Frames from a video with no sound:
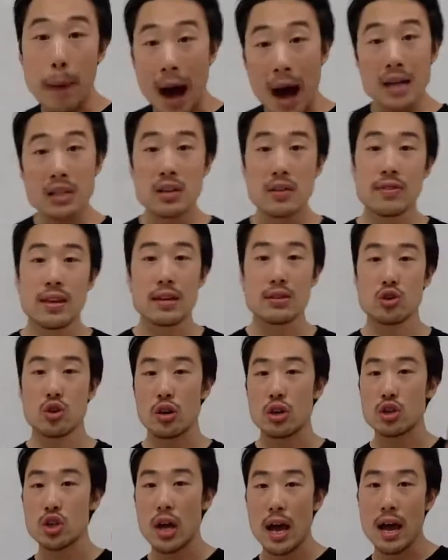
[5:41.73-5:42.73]
positive test
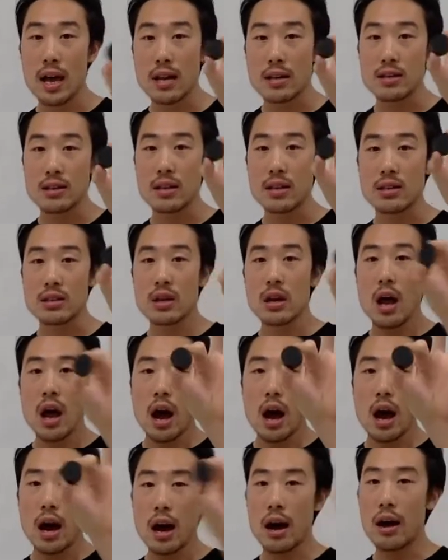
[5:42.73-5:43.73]
charge, as this
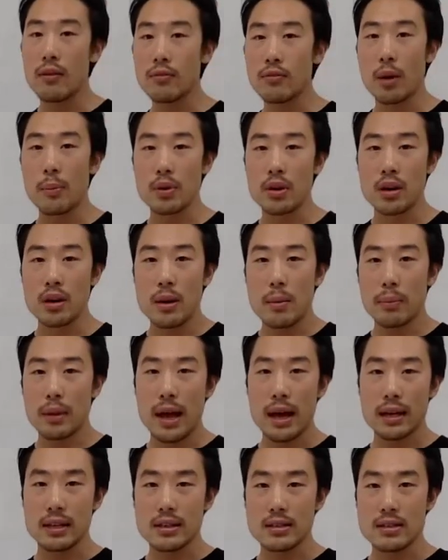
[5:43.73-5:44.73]
rubber
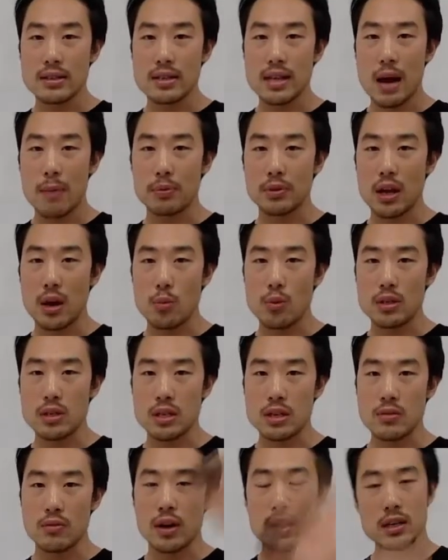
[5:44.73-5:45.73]
black stopper that we
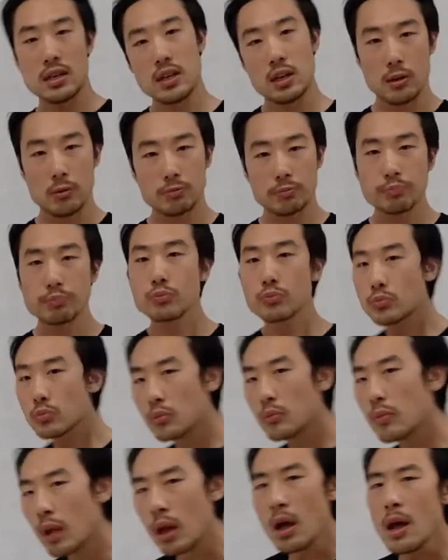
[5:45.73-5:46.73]
see right here.
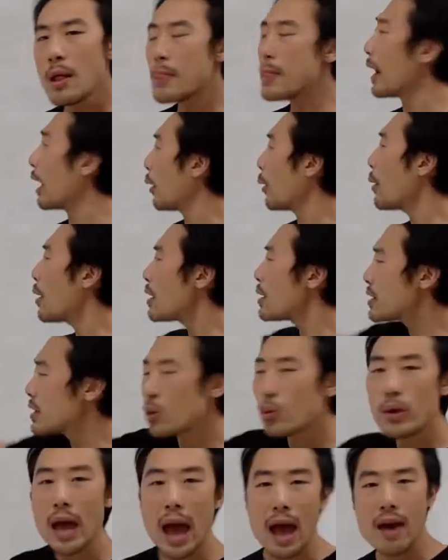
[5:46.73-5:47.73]
Now,
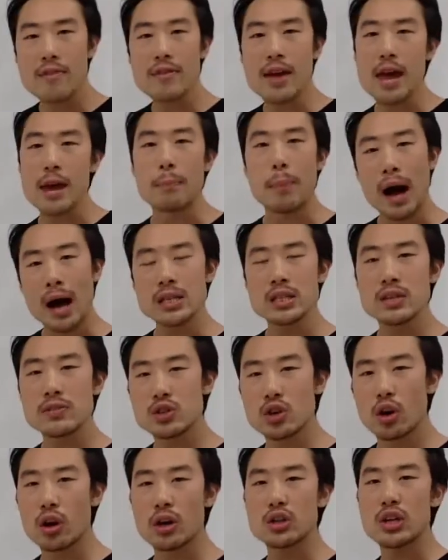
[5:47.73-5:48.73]
here we have a
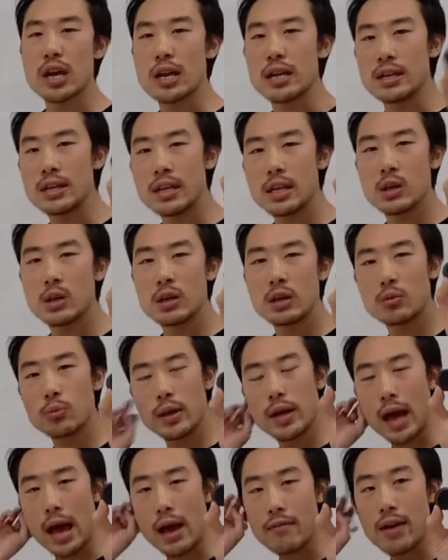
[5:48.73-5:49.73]
positive charge, and here
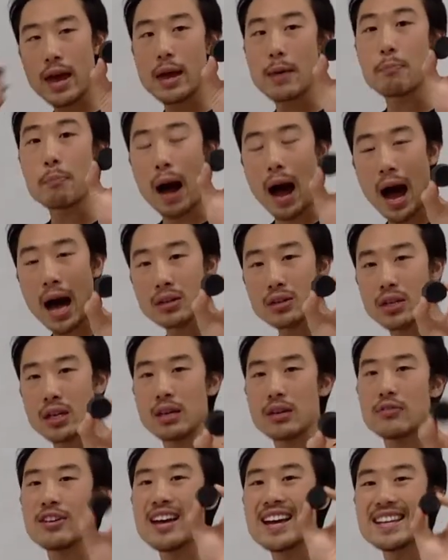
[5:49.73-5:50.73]
we have a
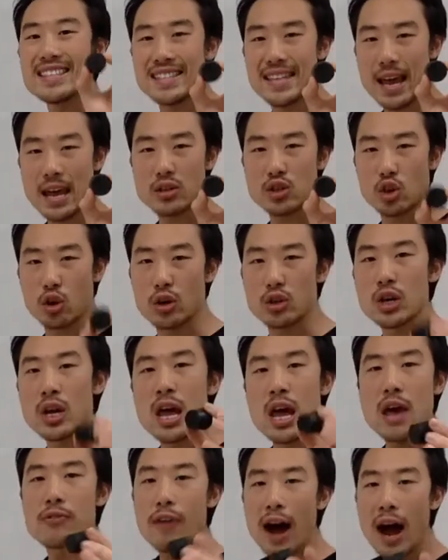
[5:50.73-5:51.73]
positive test charge.
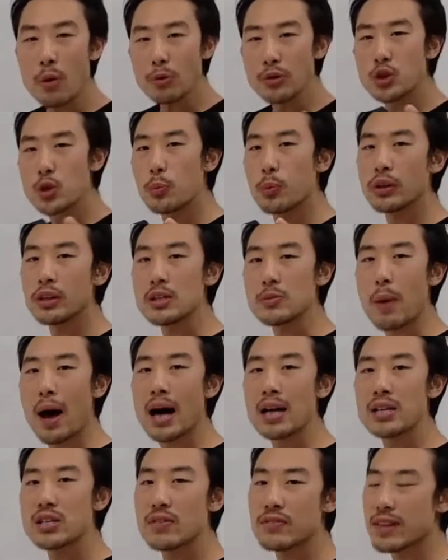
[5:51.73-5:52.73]
If I were to put this
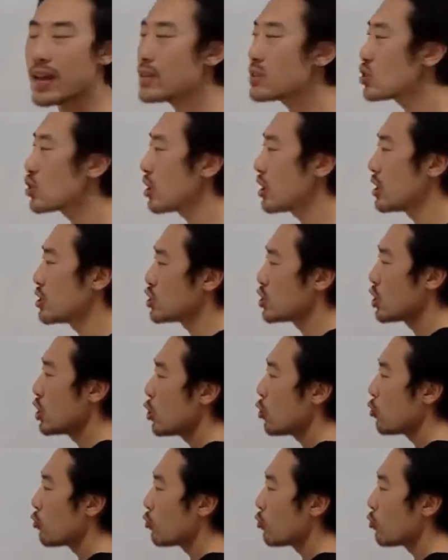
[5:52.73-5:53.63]
positive test charge